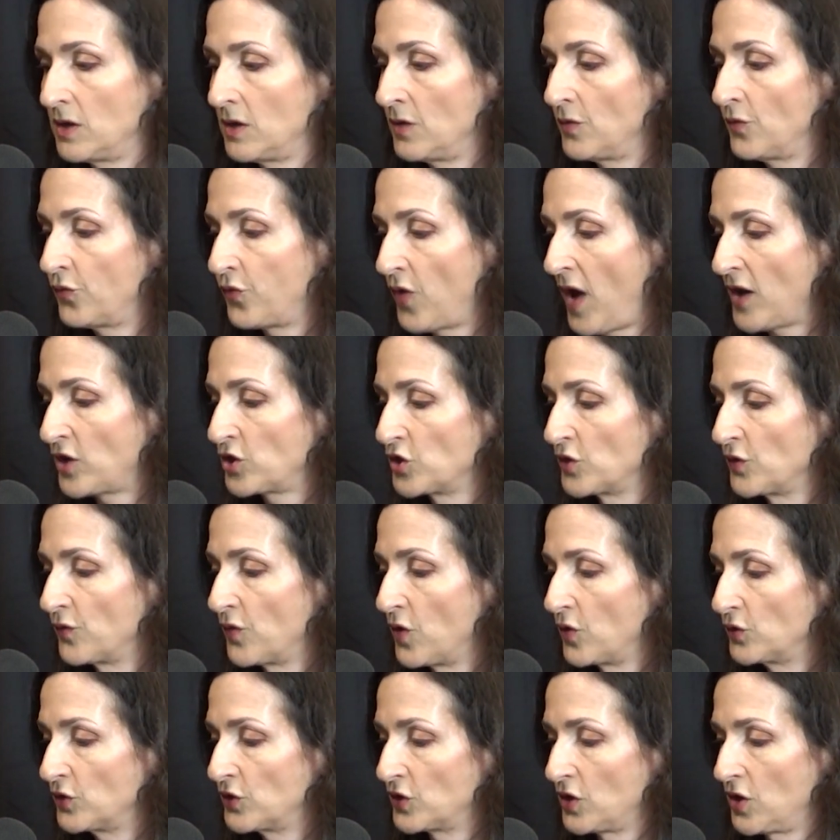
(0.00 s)
fraction of
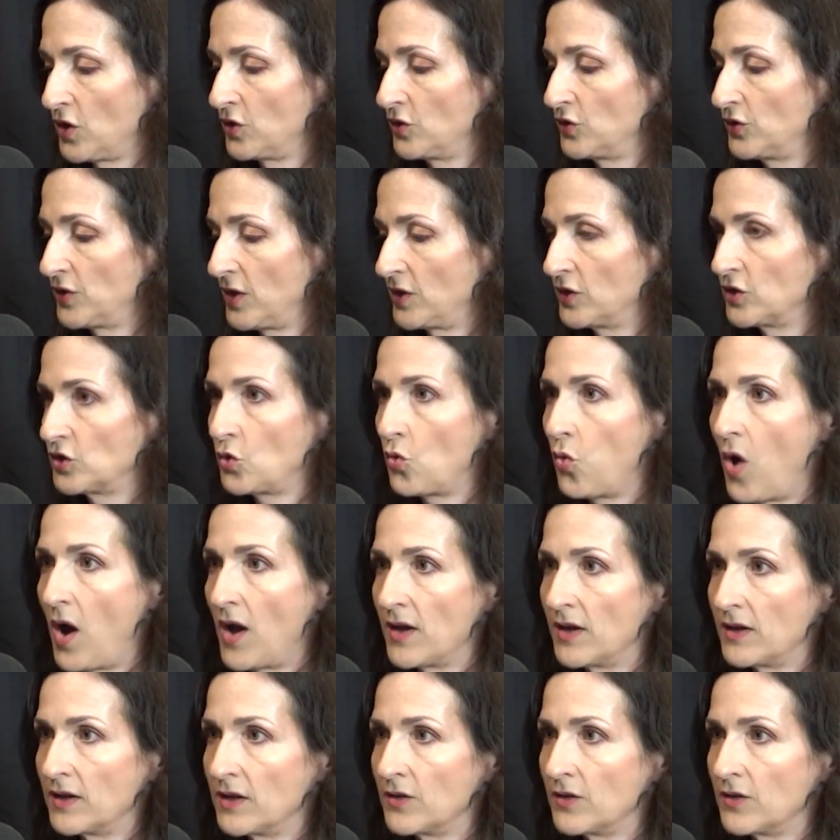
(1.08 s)
those stars that is quiet.